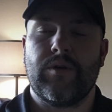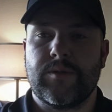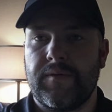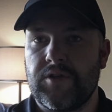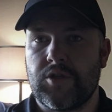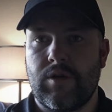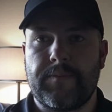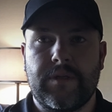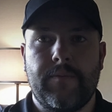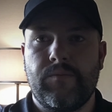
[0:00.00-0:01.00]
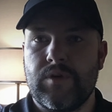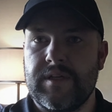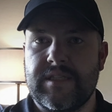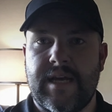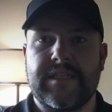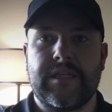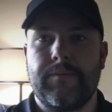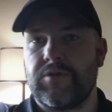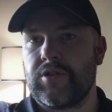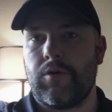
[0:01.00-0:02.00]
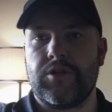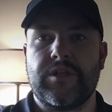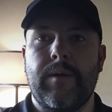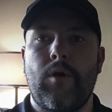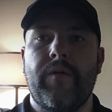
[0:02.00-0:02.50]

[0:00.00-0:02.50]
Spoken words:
Once we've stripped them, assessed them, searched them,